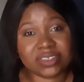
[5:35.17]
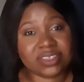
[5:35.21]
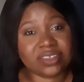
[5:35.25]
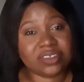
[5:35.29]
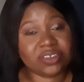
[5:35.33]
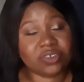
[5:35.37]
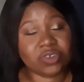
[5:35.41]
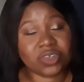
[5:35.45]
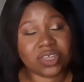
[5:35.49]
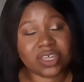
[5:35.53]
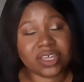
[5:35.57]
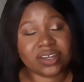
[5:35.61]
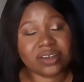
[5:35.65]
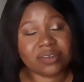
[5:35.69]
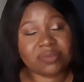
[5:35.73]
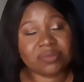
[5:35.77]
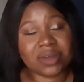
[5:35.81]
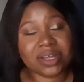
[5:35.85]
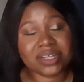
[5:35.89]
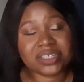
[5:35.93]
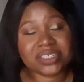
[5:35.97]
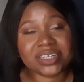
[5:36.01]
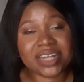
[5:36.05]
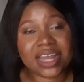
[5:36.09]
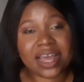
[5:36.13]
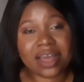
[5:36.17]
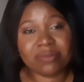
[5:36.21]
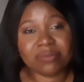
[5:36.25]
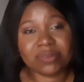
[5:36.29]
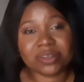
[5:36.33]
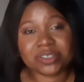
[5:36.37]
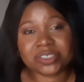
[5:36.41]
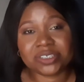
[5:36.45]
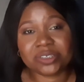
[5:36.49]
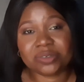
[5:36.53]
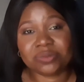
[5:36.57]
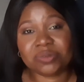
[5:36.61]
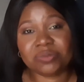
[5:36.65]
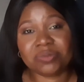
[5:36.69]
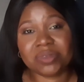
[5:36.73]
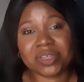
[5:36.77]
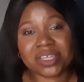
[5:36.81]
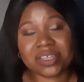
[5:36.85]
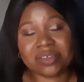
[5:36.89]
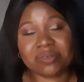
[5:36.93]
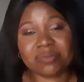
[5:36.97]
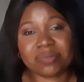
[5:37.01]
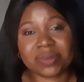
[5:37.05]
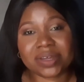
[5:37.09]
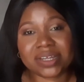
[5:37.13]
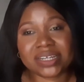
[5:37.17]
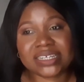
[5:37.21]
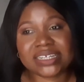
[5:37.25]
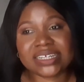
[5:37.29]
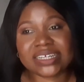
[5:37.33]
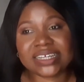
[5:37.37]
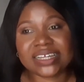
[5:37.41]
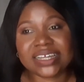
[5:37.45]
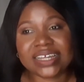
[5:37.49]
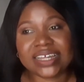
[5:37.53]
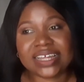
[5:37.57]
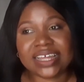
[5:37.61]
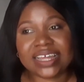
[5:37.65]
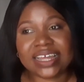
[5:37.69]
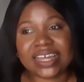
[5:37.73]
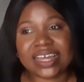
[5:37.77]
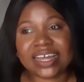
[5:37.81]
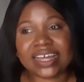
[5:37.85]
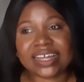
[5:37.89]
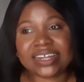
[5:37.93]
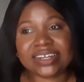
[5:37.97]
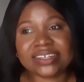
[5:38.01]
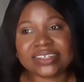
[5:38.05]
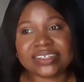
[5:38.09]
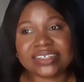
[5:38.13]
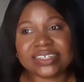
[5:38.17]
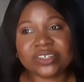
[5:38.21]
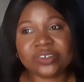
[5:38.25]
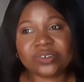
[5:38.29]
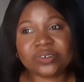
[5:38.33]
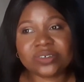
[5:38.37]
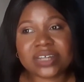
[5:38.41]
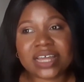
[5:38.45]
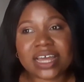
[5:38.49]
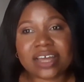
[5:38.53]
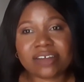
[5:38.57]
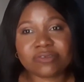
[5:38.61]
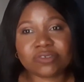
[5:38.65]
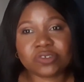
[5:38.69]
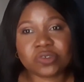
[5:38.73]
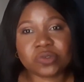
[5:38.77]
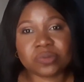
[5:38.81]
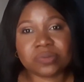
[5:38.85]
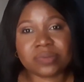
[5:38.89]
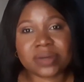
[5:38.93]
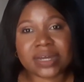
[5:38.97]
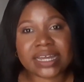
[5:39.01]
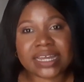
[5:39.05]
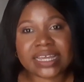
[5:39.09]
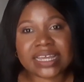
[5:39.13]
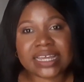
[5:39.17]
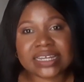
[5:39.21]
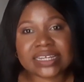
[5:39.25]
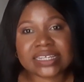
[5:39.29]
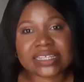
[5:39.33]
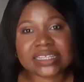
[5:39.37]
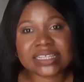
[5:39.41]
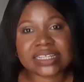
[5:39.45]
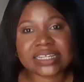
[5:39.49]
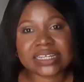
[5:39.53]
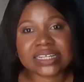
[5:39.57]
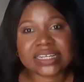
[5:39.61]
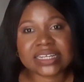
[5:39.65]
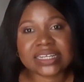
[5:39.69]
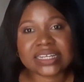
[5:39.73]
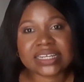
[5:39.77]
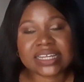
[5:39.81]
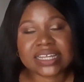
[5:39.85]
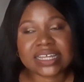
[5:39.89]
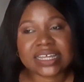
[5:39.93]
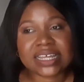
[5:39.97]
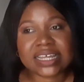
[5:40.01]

You can imagine how much they'll be making per day. And they don't have to buy anything